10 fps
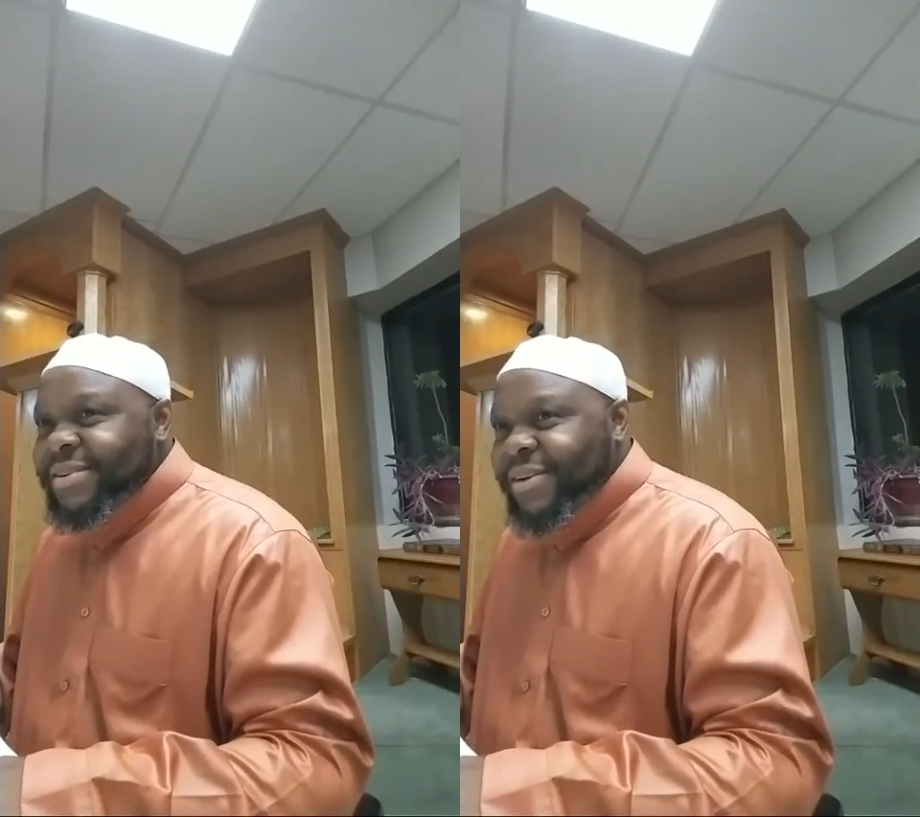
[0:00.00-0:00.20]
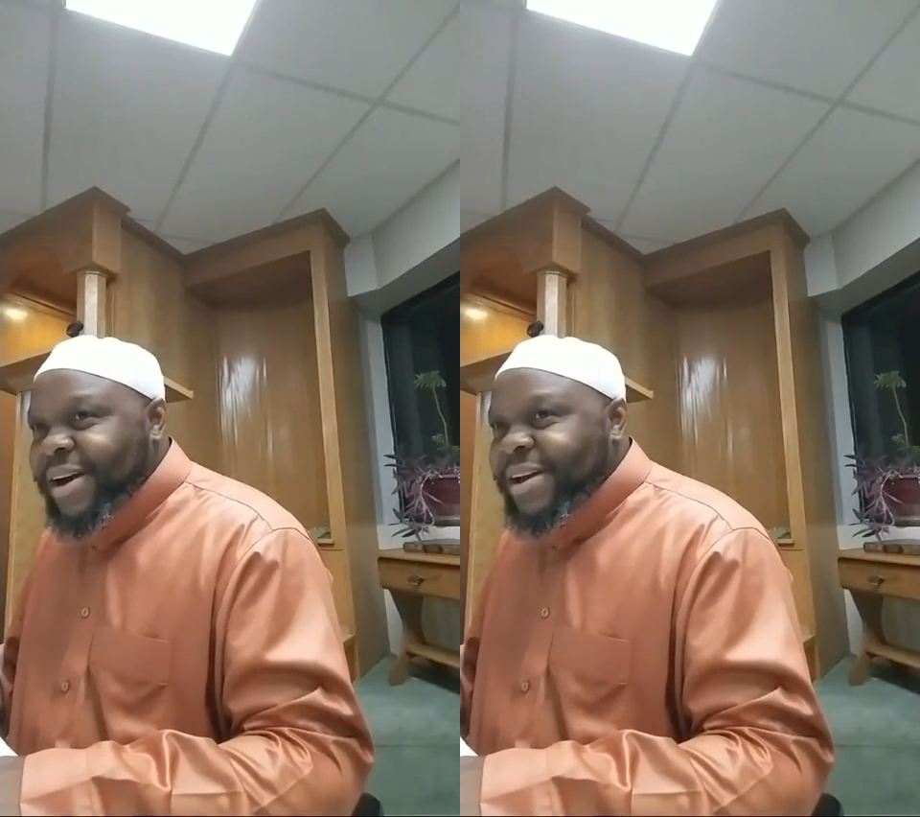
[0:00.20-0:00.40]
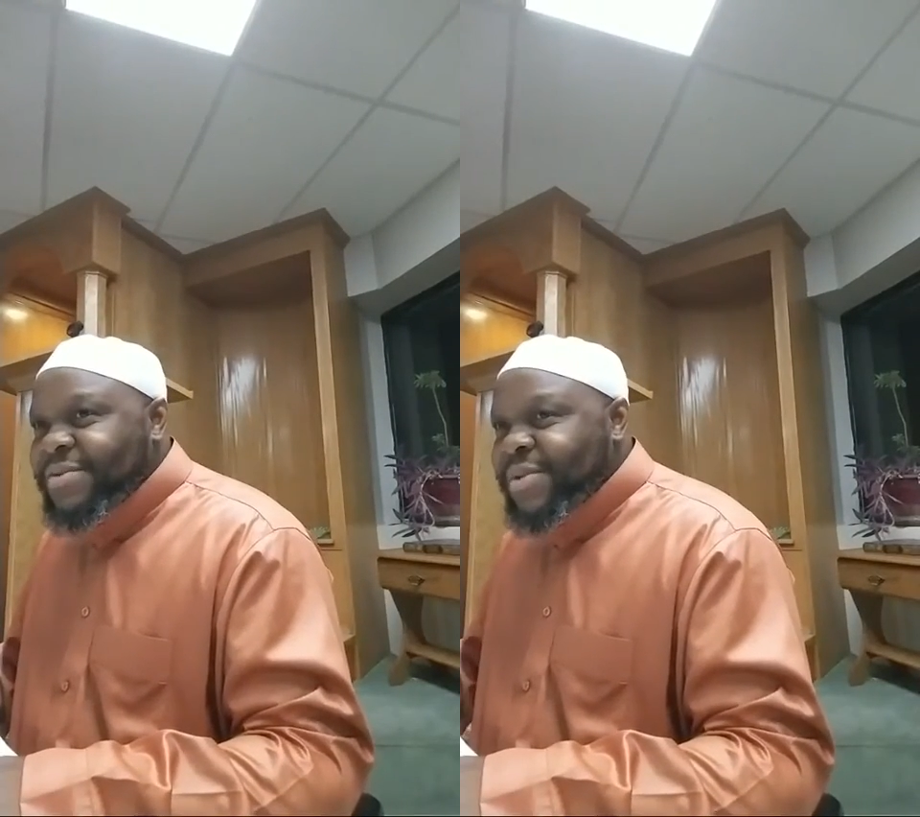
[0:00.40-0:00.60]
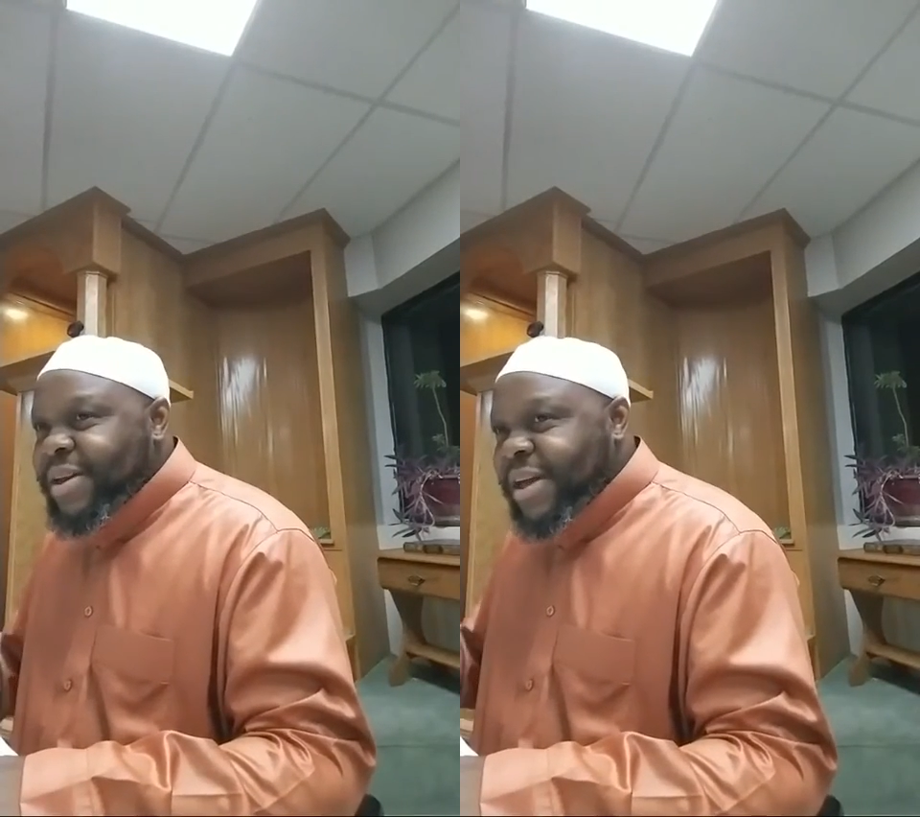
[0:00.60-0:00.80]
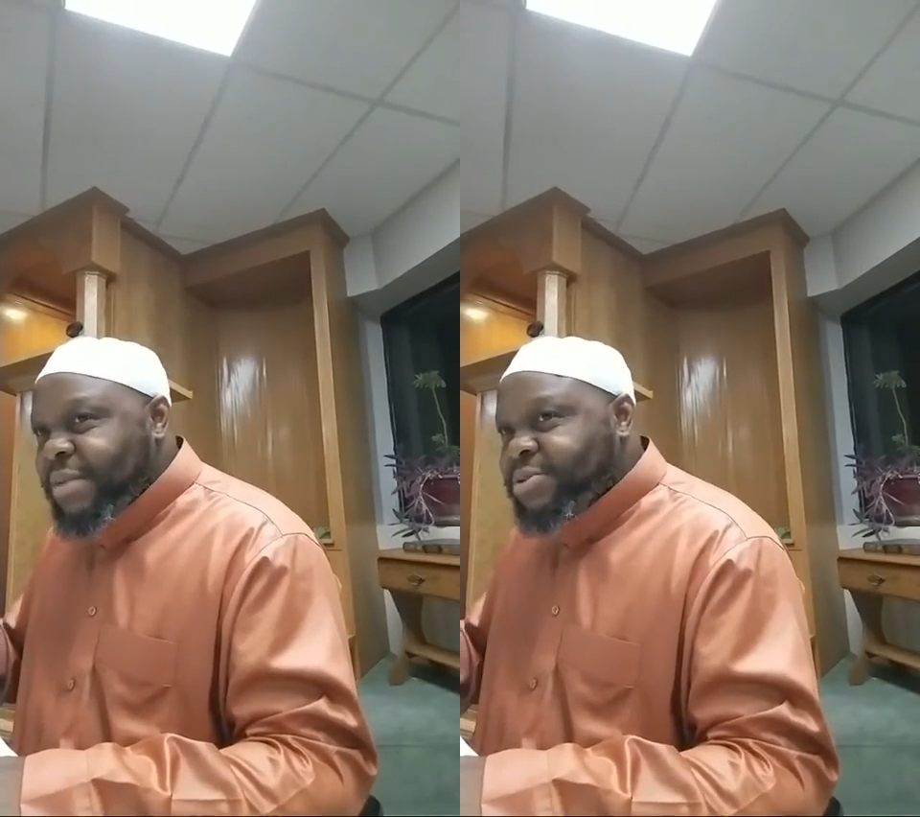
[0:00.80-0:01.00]
All right? When
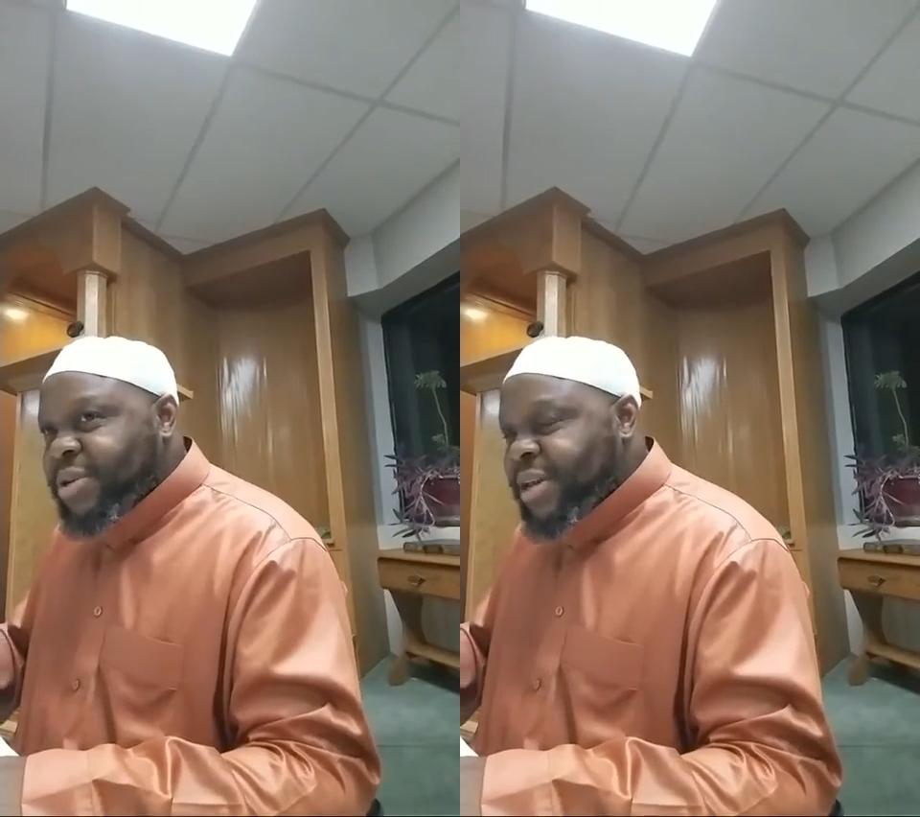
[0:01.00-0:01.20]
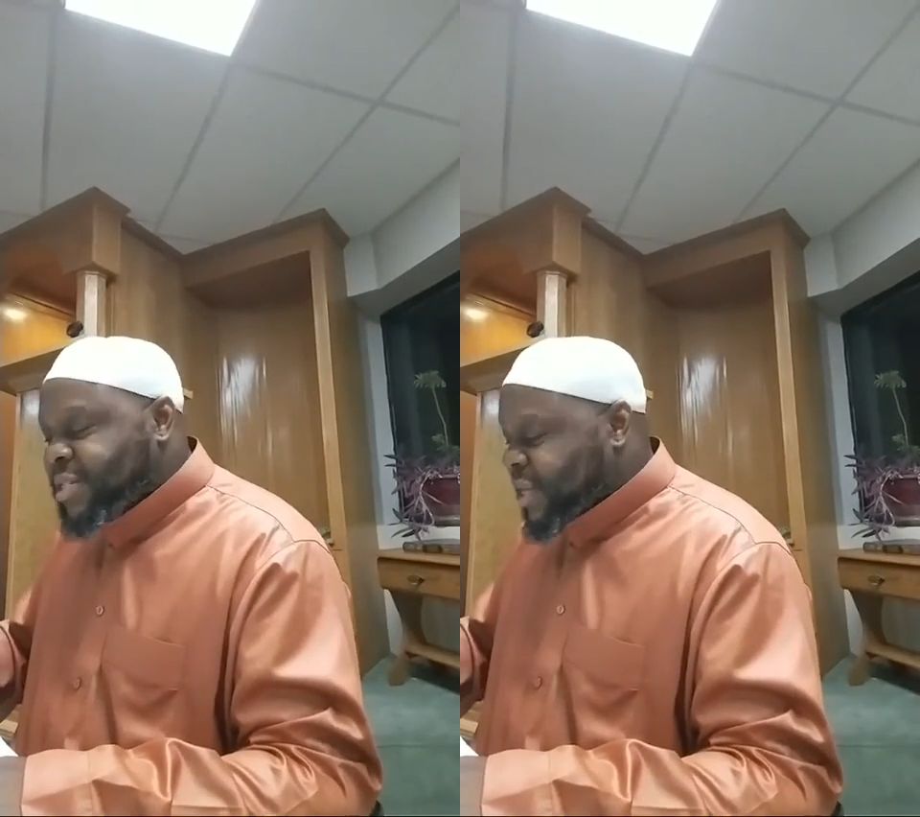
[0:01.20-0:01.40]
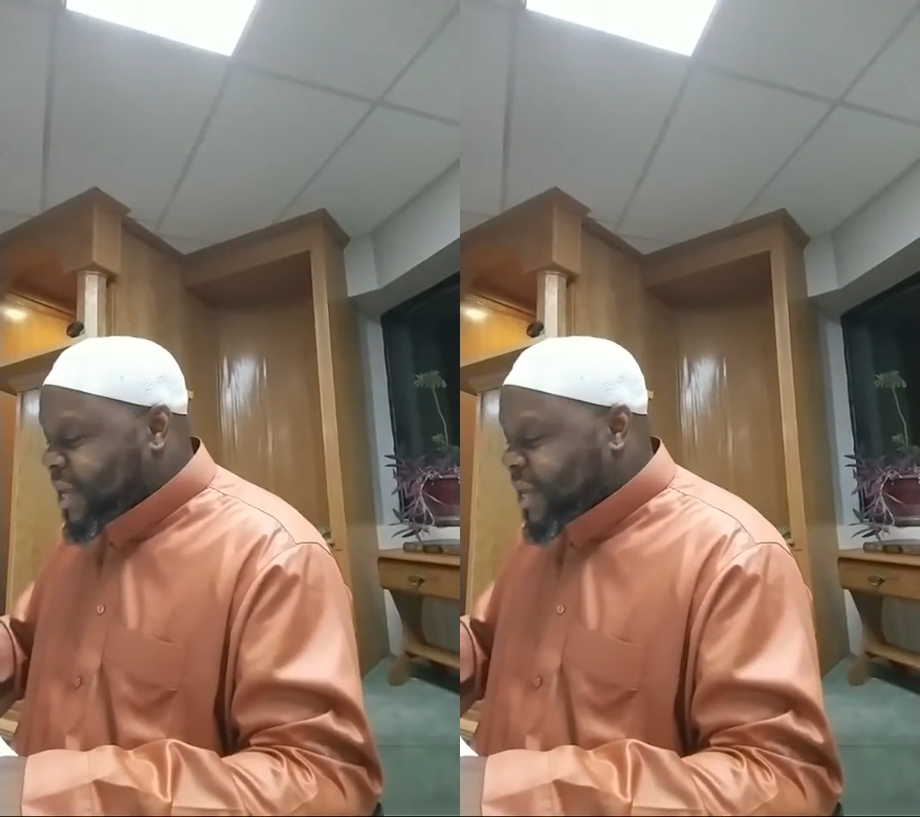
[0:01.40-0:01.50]
it comes to this,